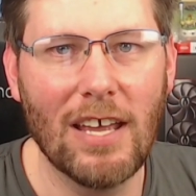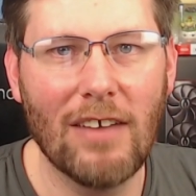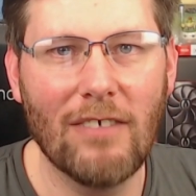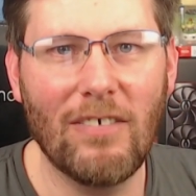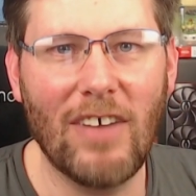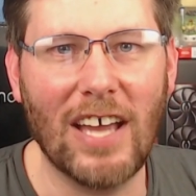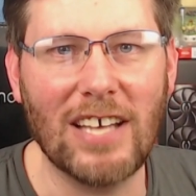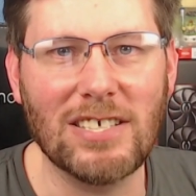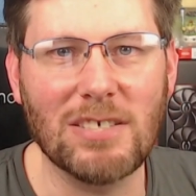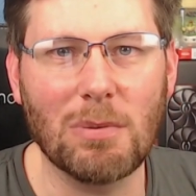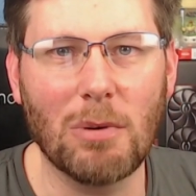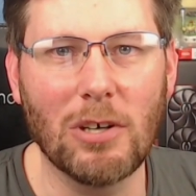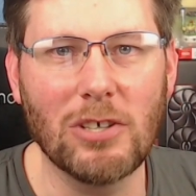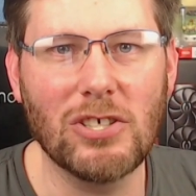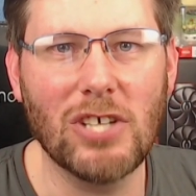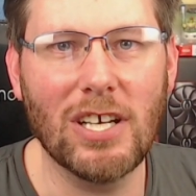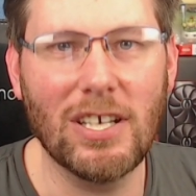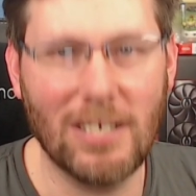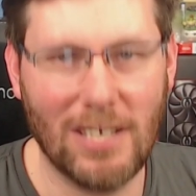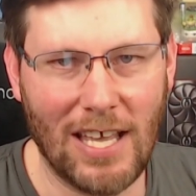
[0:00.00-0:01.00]
Thanks for
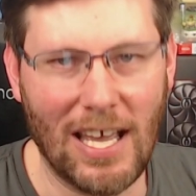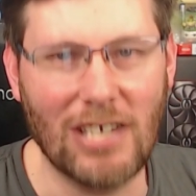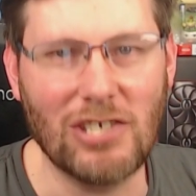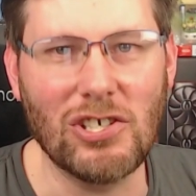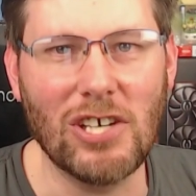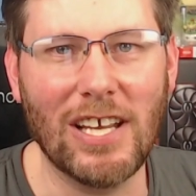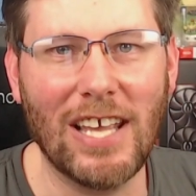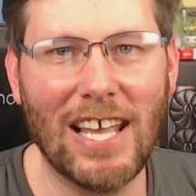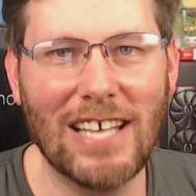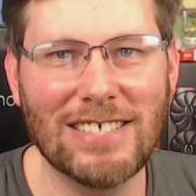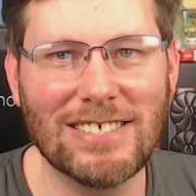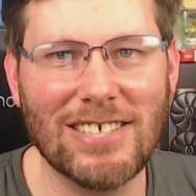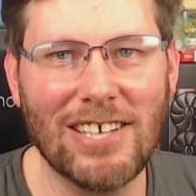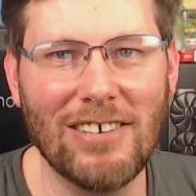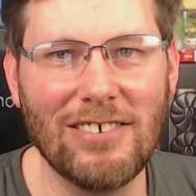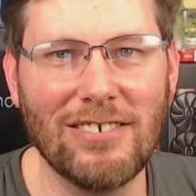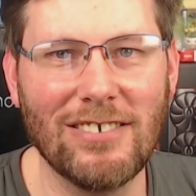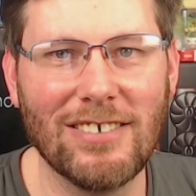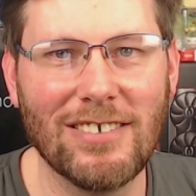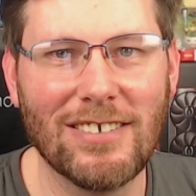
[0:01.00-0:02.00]
watching. Catch you again
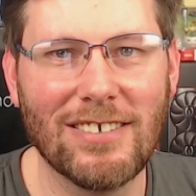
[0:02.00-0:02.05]
soon.